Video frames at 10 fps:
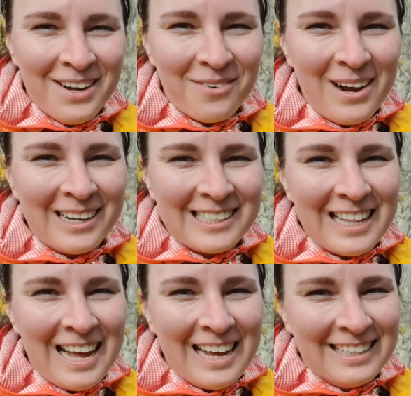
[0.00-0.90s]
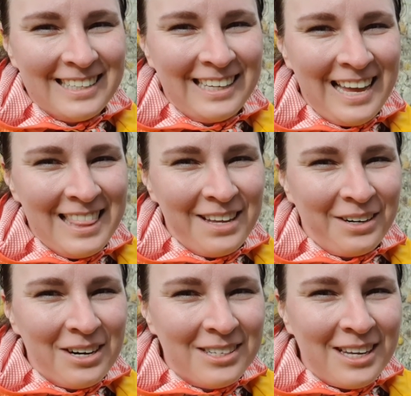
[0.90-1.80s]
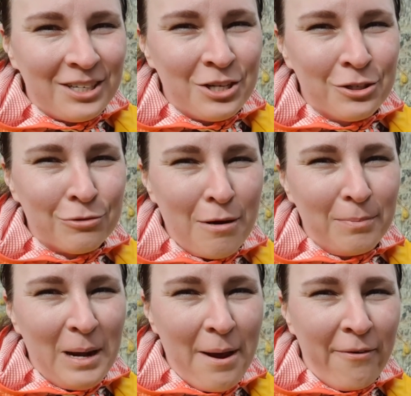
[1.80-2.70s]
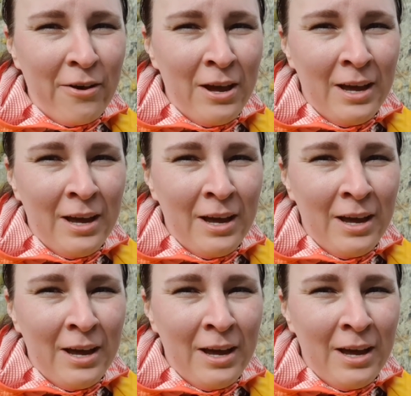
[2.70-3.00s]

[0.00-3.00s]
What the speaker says: rock slides, and there are sections roped off